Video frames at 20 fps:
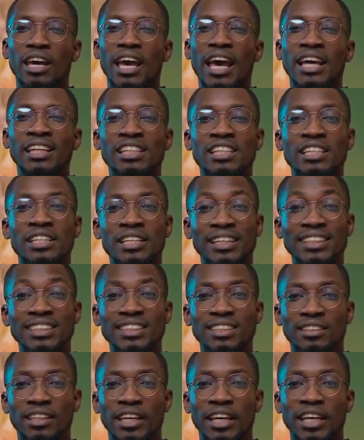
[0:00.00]
And in
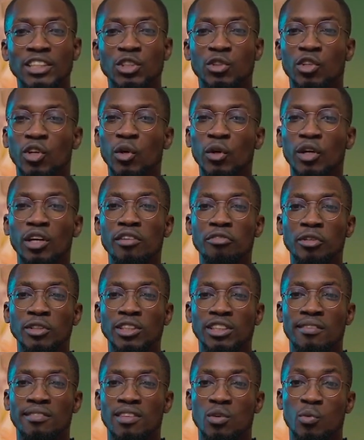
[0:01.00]
this case, you're looking for
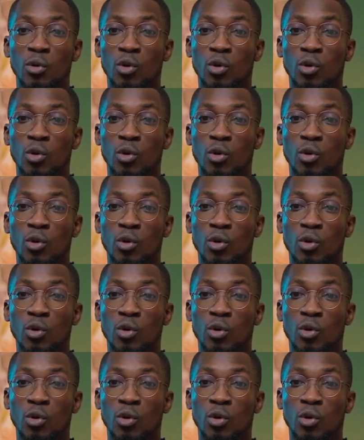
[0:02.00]
something